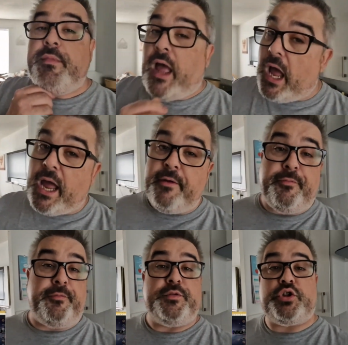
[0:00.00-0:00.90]
I've
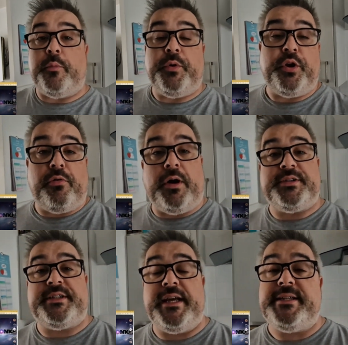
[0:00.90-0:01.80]
stumbled
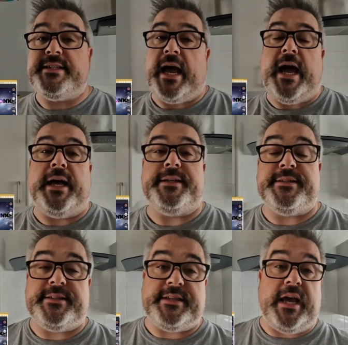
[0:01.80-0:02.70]
across this,
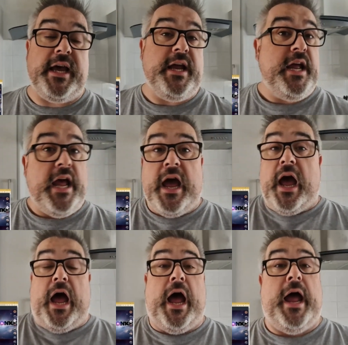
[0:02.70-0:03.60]
and
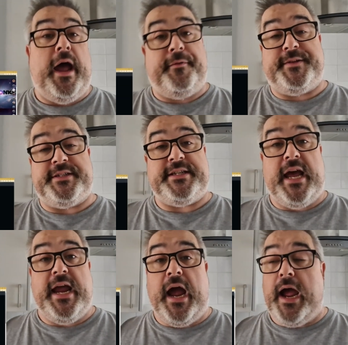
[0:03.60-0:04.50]
I have to
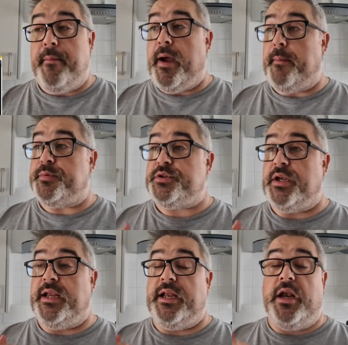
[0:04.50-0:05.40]
say I'm
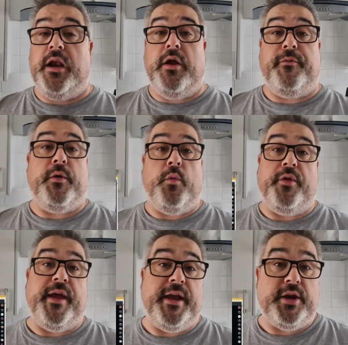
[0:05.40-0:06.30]
absolutely loving what
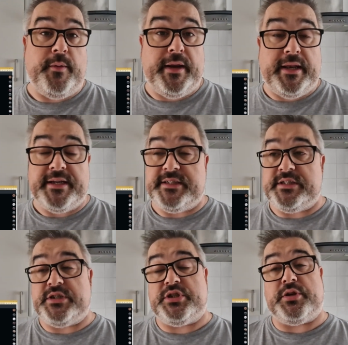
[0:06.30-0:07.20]
they're doing. This is
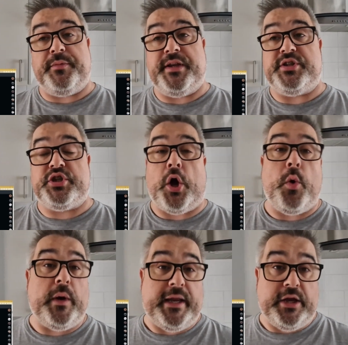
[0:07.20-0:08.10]
something
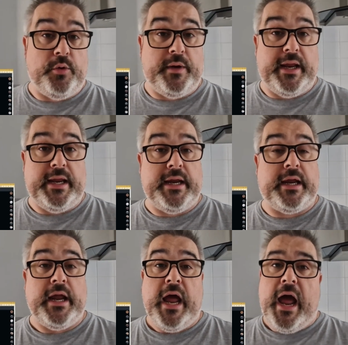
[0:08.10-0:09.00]
totally
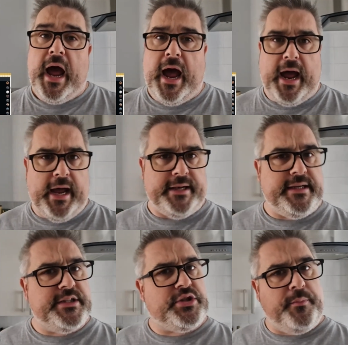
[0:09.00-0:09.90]
unique, and
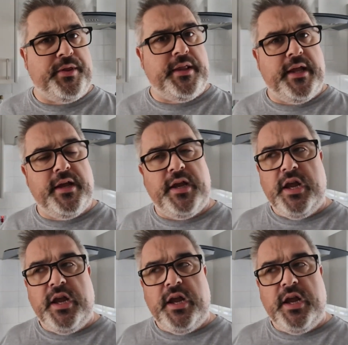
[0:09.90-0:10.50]
it's something that,